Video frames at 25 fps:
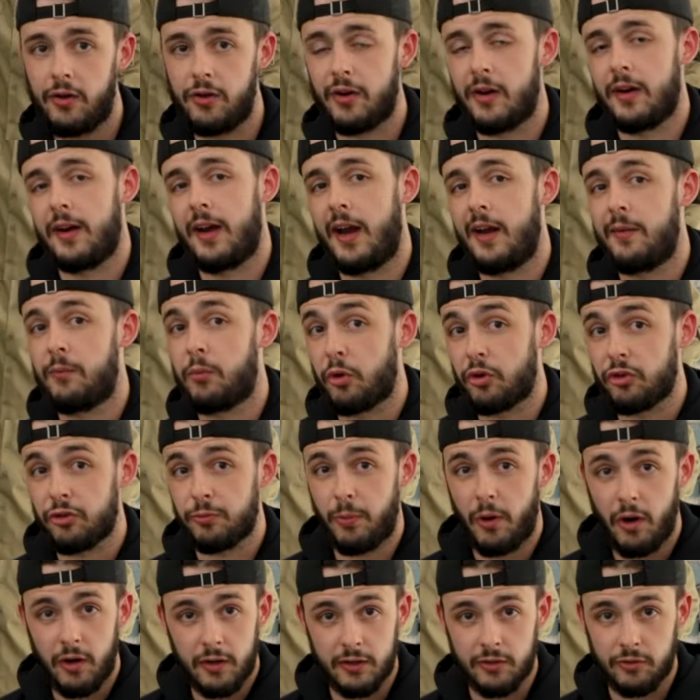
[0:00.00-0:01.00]
and you're gonna have more
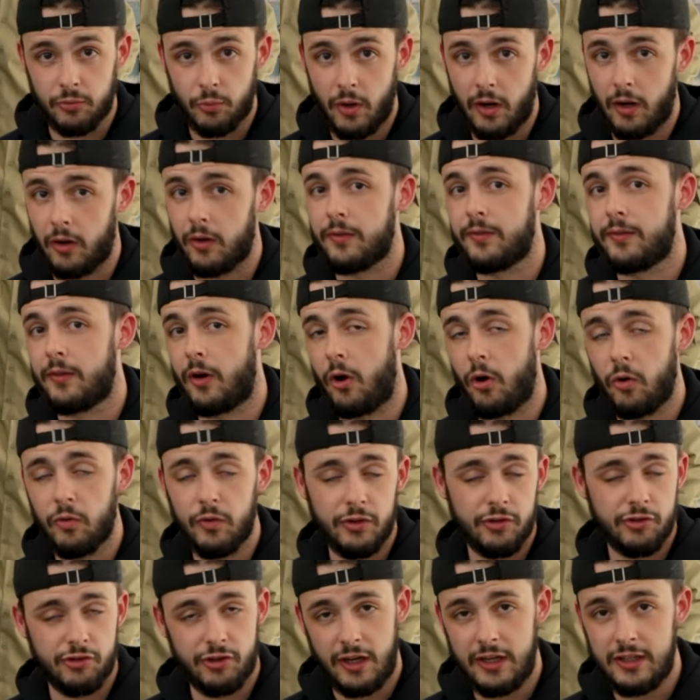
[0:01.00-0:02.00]
spark as well. All
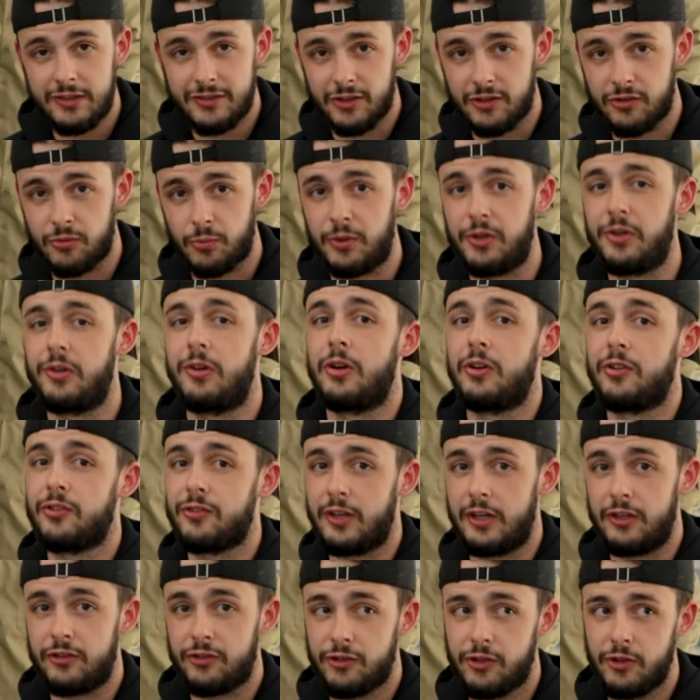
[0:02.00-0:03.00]
this changes when you go to
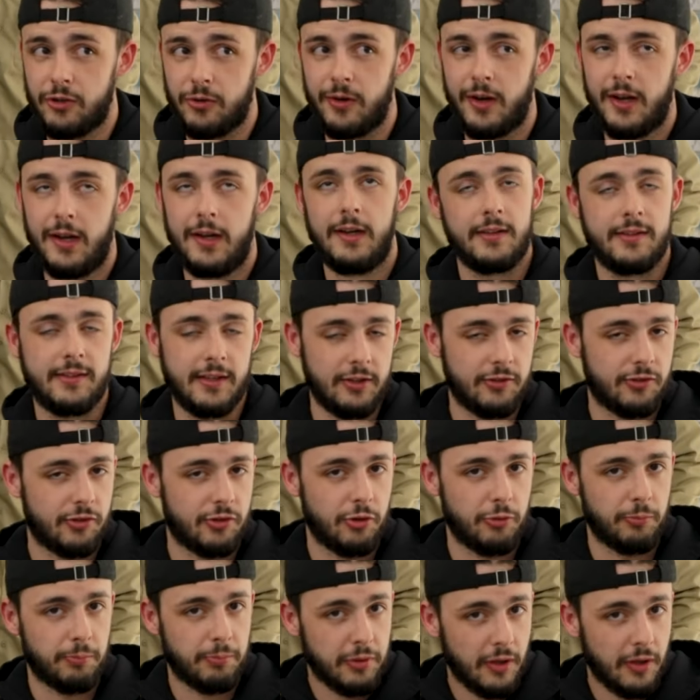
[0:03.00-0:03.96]
stage 2. Stage 2